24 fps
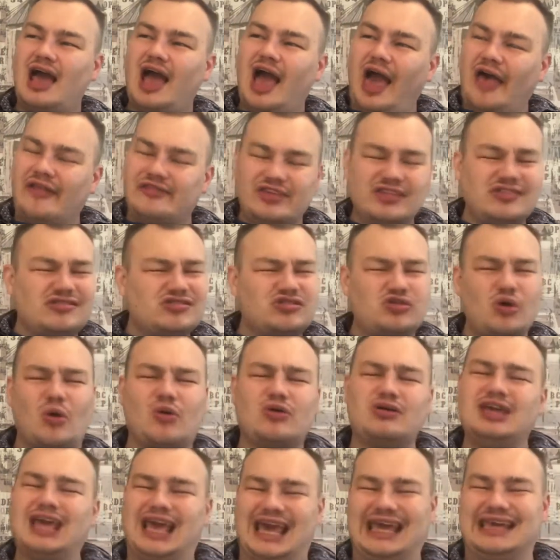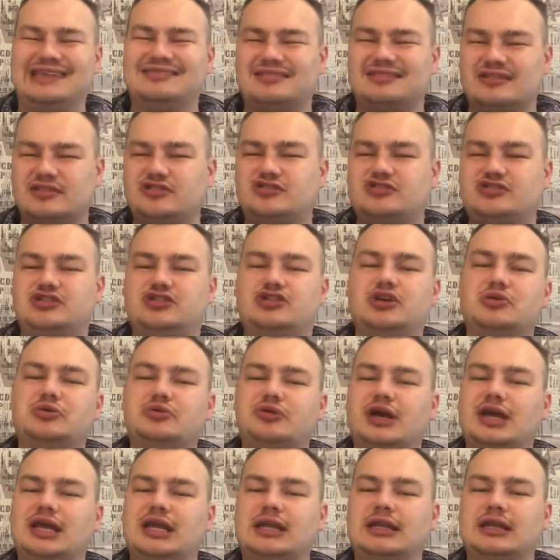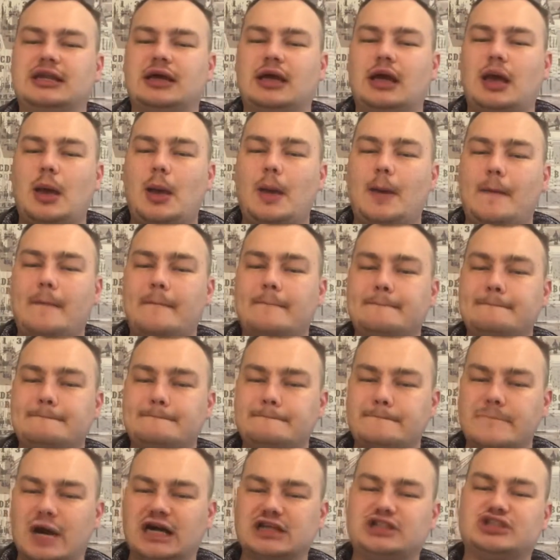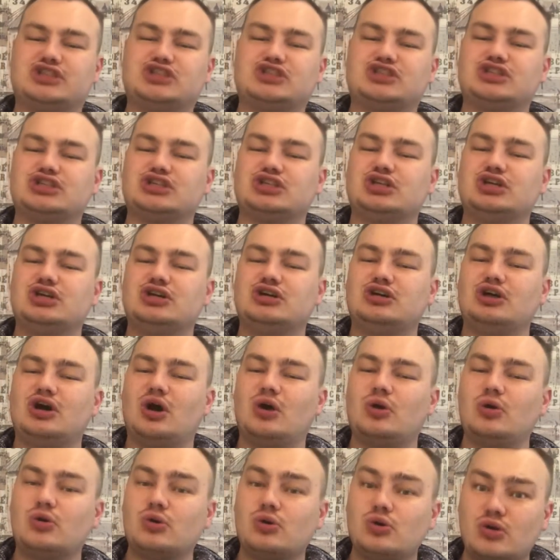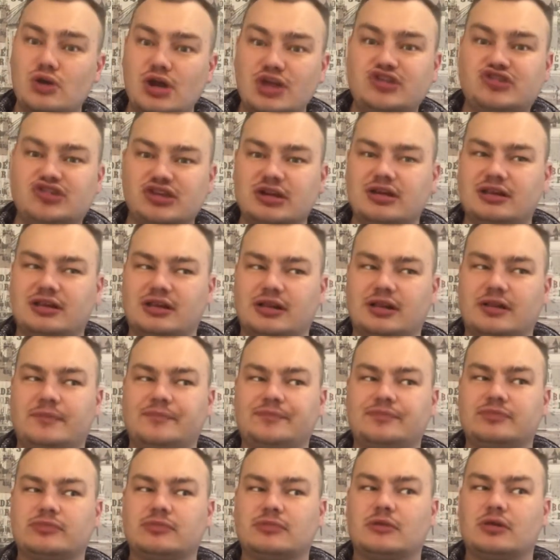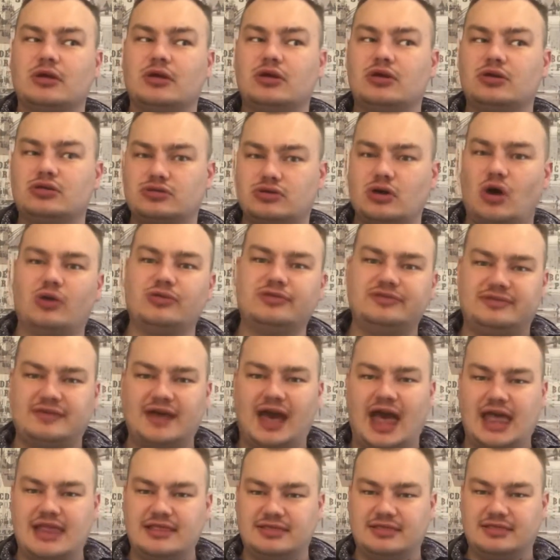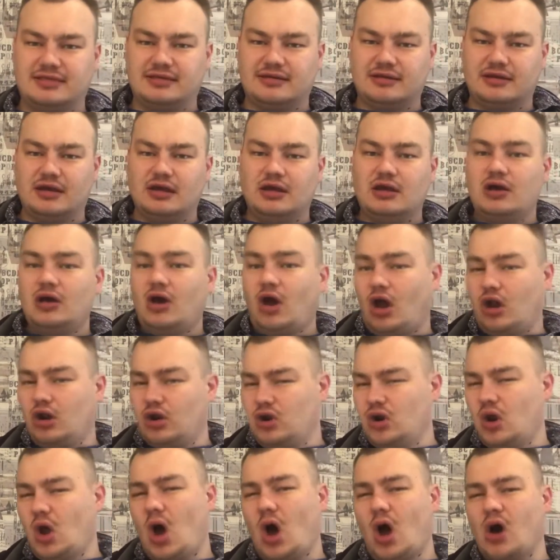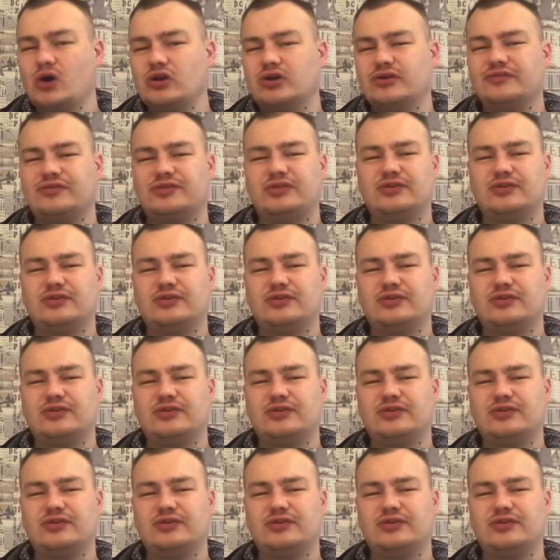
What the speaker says: this story isn't doing much original content. A lot of the